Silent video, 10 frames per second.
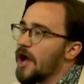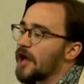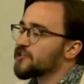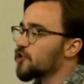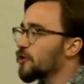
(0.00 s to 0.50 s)

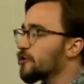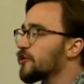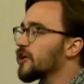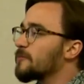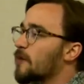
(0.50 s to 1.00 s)
So when you're
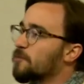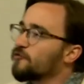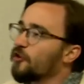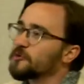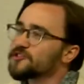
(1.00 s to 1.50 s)
thinking about
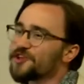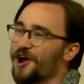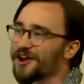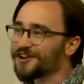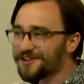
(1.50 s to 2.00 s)
performance
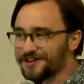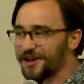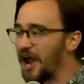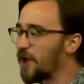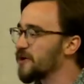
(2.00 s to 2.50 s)
on an
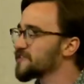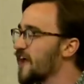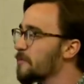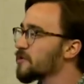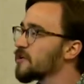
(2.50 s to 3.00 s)
iOS
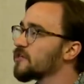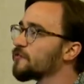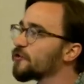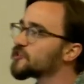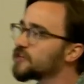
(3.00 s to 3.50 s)
app, the
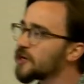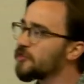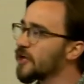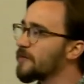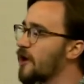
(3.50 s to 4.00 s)
first thing to
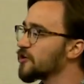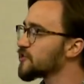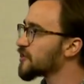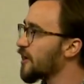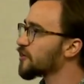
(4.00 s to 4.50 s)
think about is
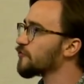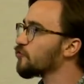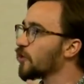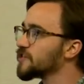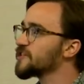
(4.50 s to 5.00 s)
kind of
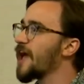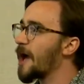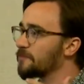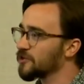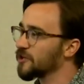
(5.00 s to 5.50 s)
what's
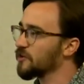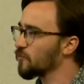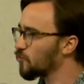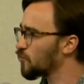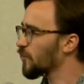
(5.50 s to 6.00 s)
happening and
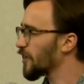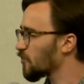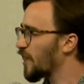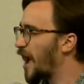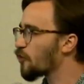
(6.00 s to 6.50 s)

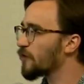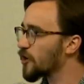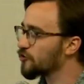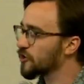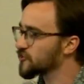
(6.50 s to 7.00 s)
how
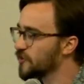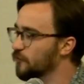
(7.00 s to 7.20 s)
rendering and stuff